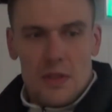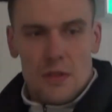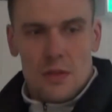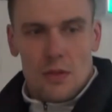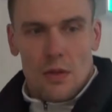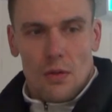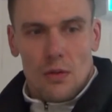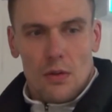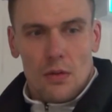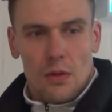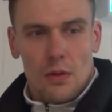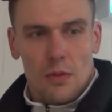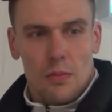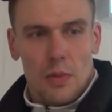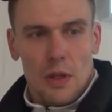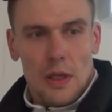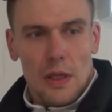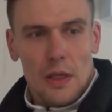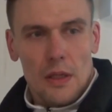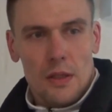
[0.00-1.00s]
strong,
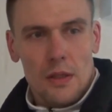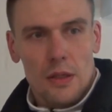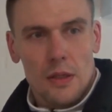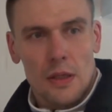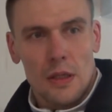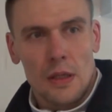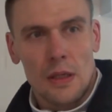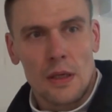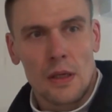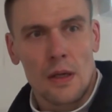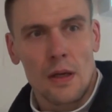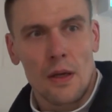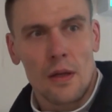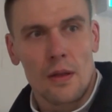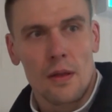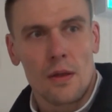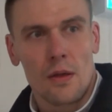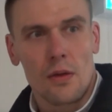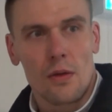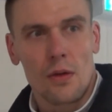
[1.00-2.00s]
but I
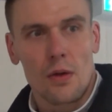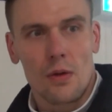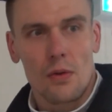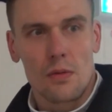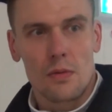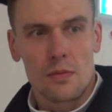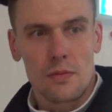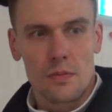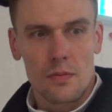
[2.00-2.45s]
think you know